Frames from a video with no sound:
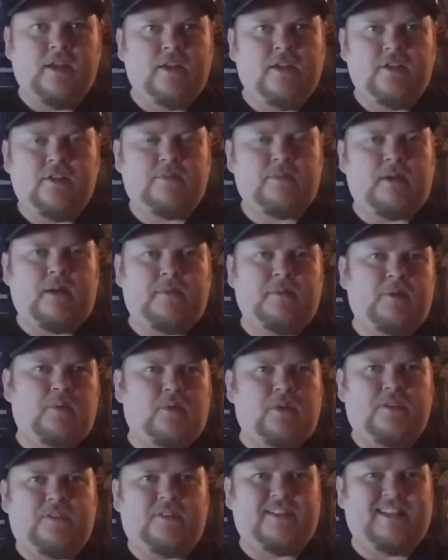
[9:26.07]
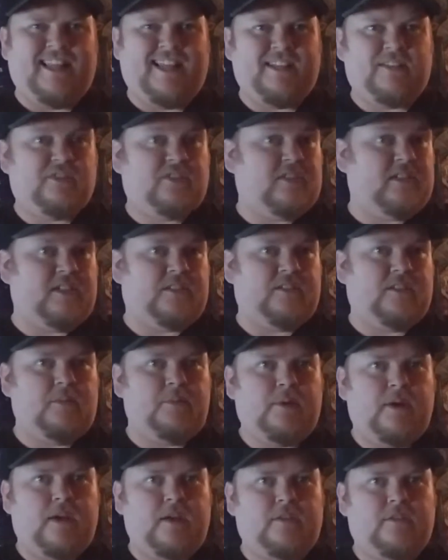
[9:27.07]
It's probably worth like 60
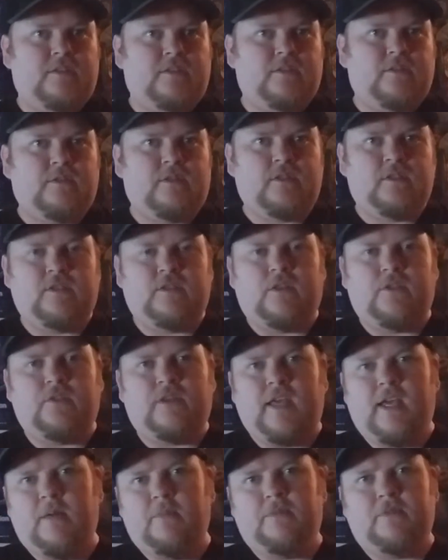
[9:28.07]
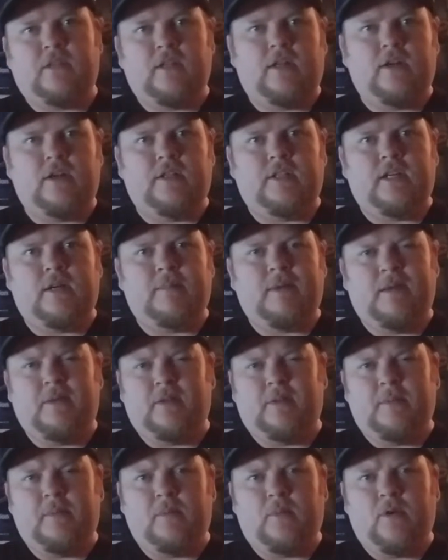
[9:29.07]
bucks because of those games that are in there, maybe a
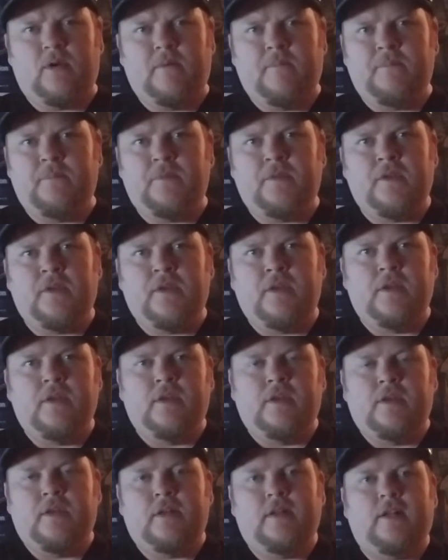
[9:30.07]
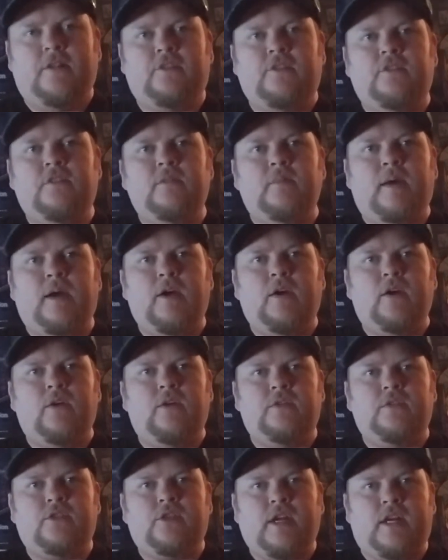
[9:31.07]
little bit more. And that's usually my goal,
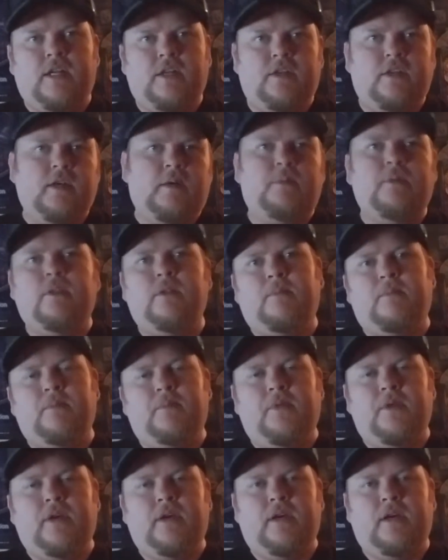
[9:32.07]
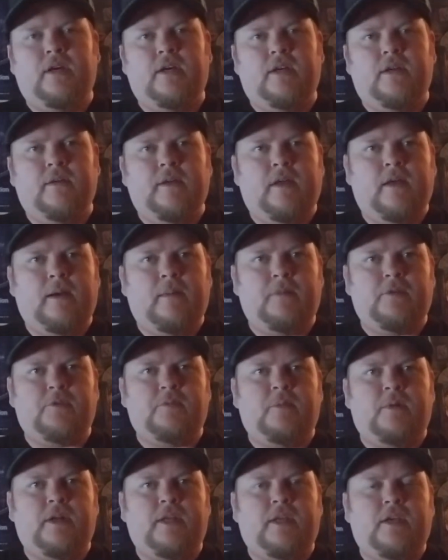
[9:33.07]
is try to double how much
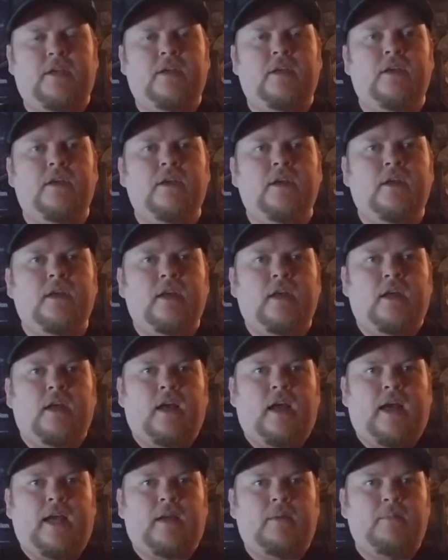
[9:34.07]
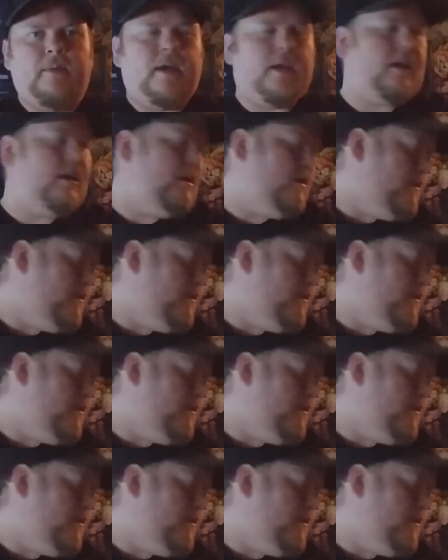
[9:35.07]
money I can make.